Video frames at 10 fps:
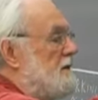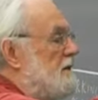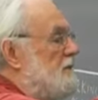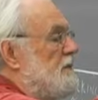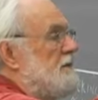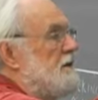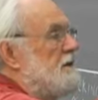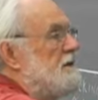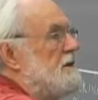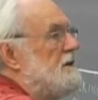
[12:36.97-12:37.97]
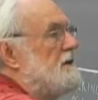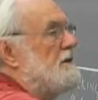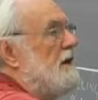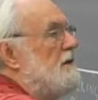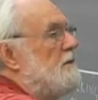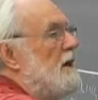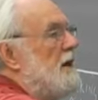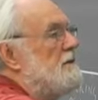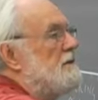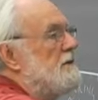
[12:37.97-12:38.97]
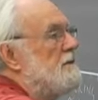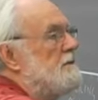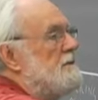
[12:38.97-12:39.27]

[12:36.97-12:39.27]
that surplus is, is 300 pounds is going